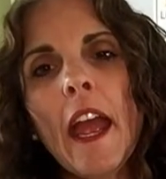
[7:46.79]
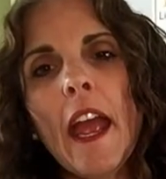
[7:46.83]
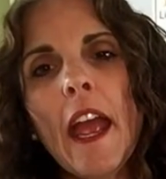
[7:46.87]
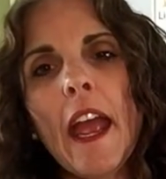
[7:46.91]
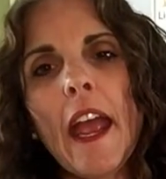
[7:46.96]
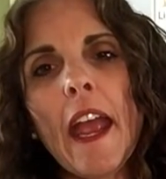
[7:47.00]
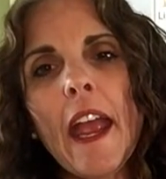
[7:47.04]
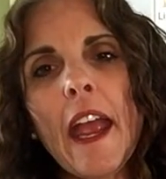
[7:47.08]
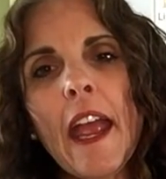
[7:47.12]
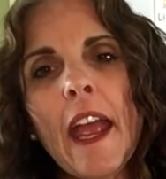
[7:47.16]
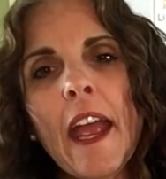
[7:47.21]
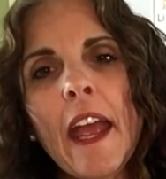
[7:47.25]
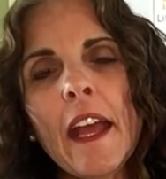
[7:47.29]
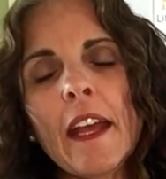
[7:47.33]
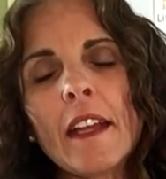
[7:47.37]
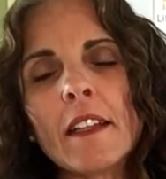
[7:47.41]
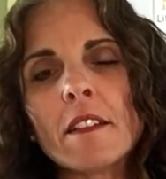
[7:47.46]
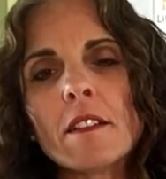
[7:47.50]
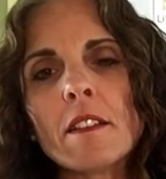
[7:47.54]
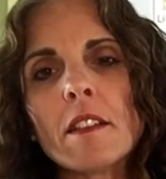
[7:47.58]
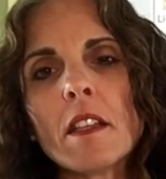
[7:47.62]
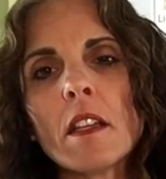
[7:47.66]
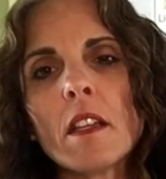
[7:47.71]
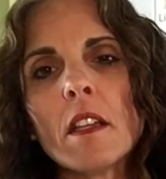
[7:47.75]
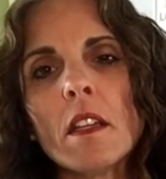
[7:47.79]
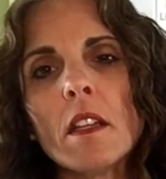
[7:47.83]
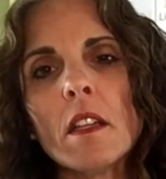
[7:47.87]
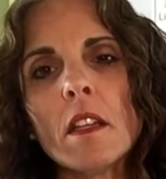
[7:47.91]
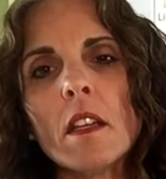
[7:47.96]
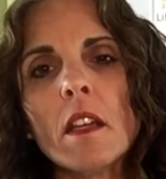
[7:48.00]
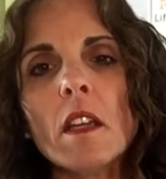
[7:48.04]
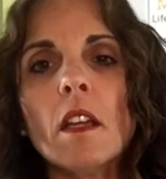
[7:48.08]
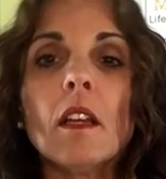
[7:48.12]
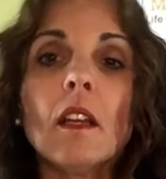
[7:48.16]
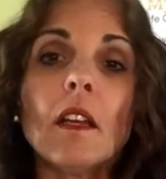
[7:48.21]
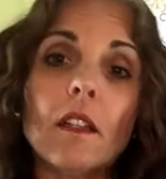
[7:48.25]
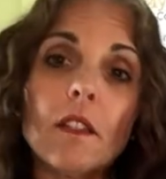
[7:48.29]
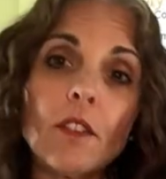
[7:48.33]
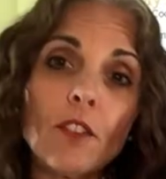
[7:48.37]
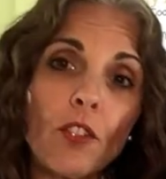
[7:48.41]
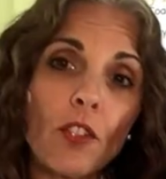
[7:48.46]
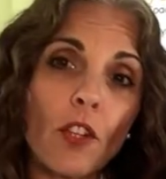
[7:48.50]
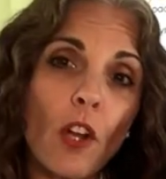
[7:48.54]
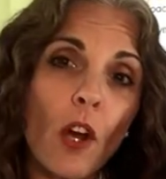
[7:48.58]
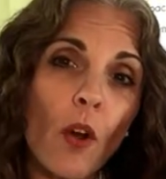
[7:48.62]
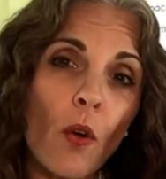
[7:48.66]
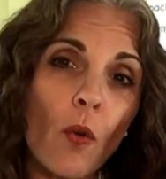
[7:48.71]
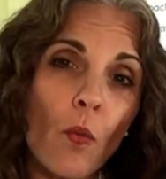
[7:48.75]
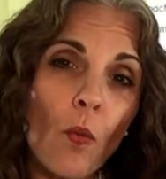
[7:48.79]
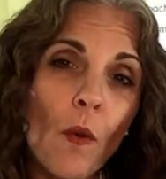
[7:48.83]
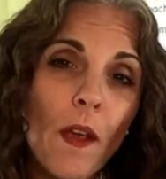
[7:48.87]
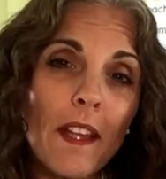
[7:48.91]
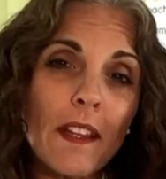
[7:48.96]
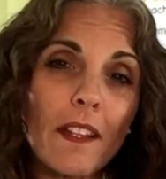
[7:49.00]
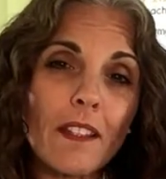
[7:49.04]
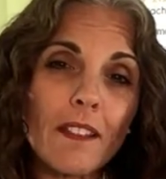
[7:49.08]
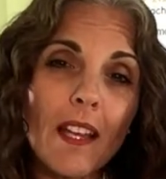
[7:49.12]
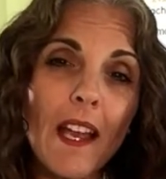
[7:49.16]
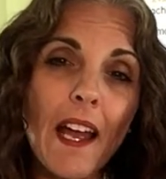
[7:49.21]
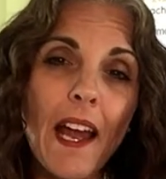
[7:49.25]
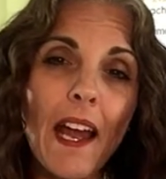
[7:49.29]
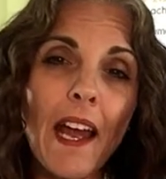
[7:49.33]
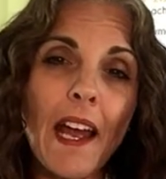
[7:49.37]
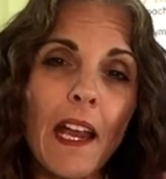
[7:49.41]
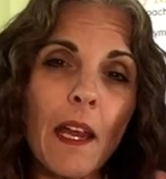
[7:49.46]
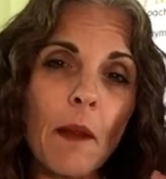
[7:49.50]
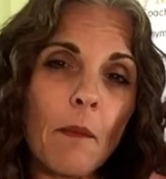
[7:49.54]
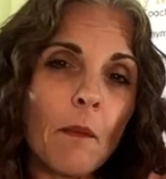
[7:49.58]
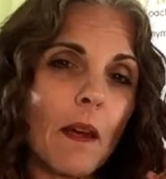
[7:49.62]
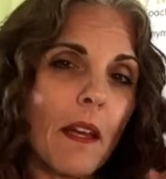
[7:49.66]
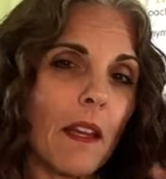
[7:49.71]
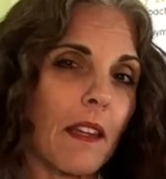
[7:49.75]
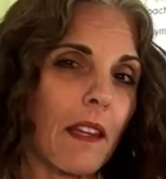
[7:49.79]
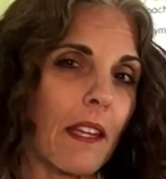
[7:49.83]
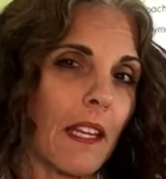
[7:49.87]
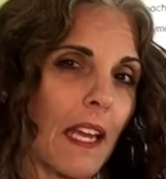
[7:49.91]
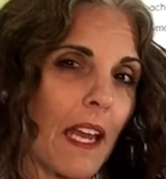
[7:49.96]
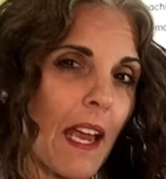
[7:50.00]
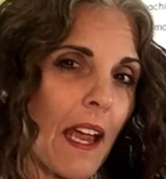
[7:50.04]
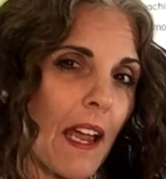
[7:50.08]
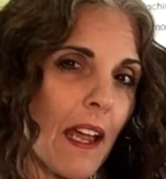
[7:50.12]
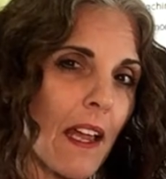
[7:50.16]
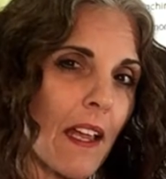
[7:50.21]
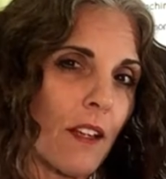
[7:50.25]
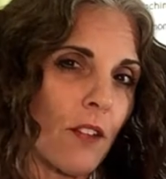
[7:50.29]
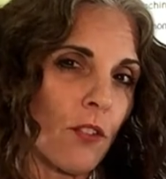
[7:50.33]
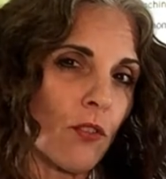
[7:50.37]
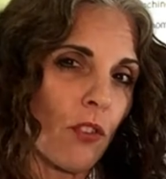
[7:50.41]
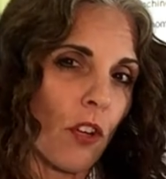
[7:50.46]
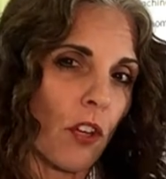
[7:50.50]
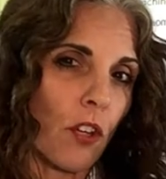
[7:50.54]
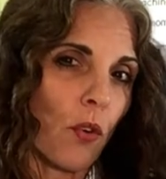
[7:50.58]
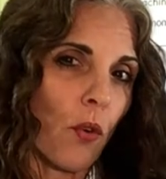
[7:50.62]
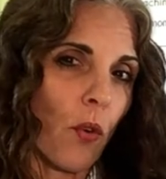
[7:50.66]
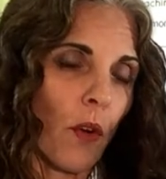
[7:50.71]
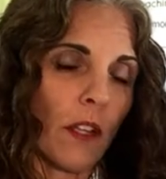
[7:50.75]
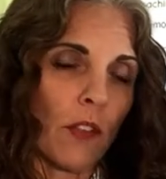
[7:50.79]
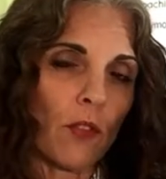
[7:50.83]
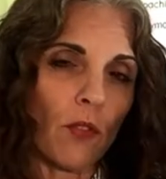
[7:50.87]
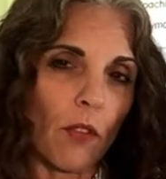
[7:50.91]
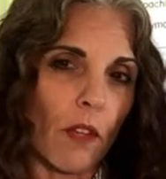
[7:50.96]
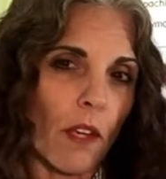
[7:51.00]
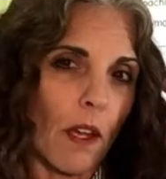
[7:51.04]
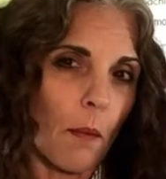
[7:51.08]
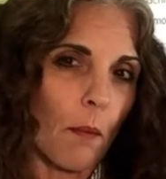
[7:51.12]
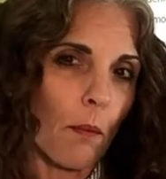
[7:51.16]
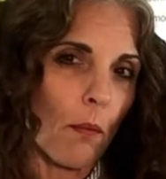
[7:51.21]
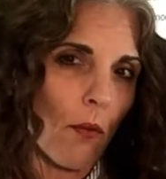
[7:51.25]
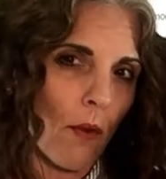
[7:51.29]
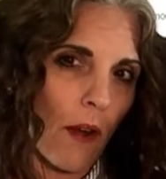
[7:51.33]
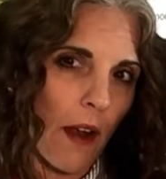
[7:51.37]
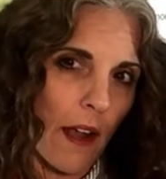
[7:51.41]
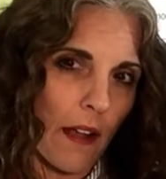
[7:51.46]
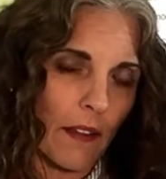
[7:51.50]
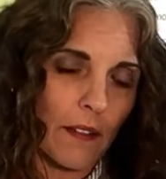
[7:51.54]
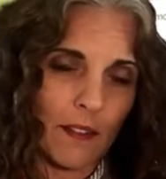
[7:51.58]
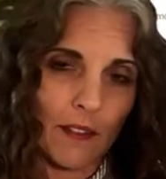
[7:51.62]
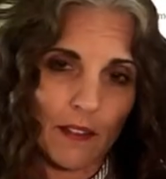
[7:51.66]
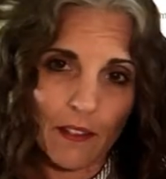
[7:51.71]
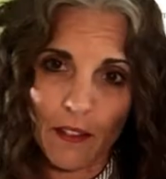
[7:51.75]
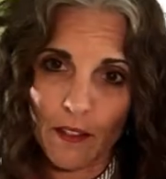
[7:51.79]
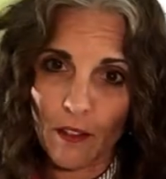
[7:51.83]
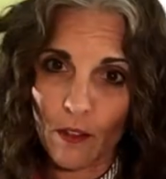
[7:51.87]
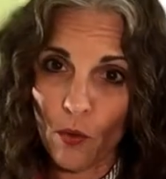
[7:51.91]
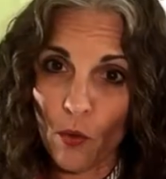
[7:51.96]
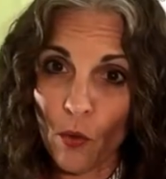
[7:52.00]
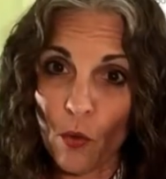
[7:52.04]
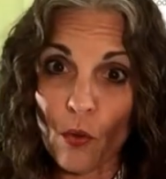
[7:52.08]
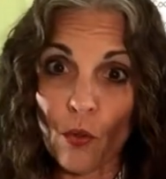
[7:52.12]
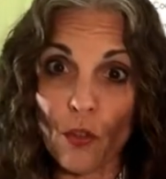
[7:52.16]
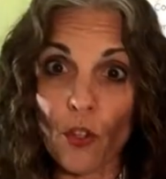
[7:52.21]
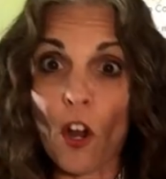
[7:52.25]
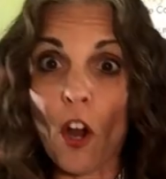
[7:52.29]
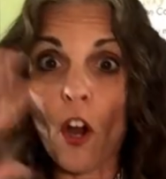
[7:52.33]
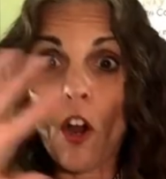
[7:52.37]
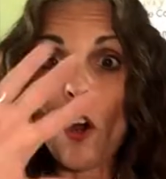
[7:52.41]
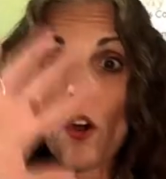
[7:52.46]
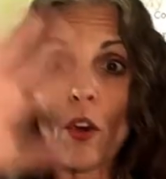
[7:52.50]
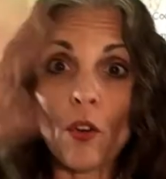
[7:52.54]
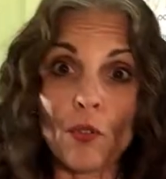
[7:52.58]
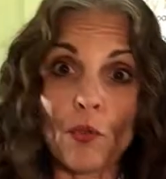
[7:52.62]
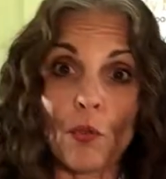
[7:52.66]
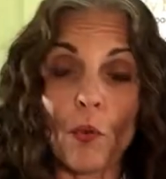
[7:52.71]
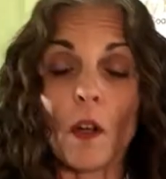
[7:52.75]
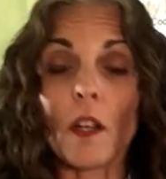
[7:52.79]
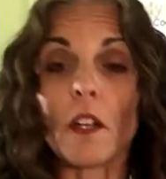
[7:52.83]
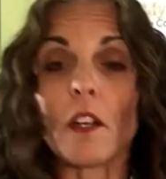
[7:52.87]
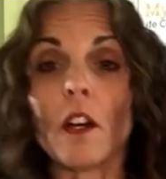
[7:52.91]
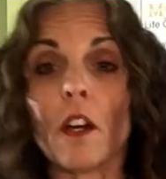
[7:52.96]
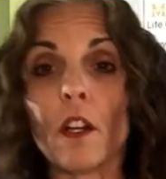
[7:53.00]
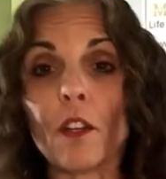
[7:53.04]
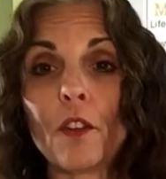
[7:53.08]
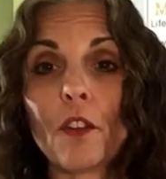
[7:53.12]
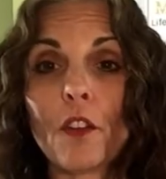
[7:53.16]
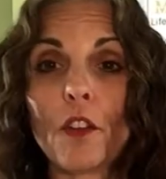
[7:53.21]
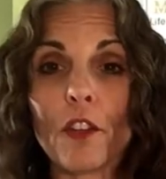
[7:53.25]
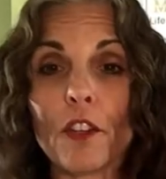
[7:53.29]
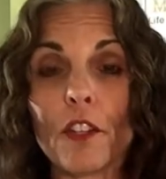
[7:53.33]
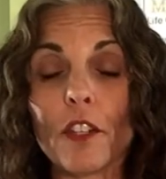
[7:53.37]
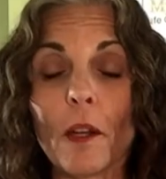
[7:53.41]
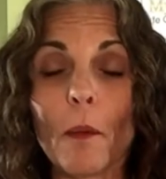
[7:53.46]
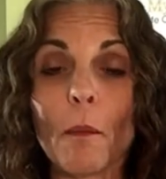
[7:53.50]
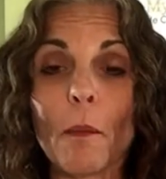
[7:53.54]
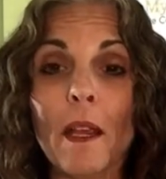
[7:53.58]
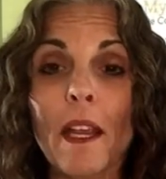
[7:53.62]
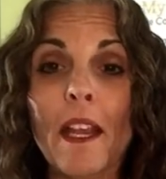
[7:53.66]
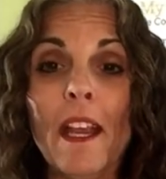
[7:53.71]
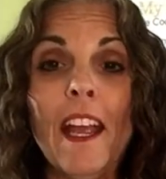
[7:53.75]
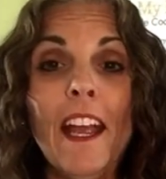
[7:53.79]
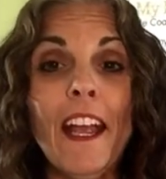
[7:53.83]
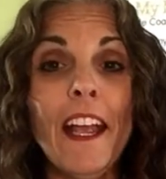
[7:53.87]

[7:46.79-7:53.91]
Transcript: And, you know, with time, the ends are going to get brassy and who knows what color they're going to be.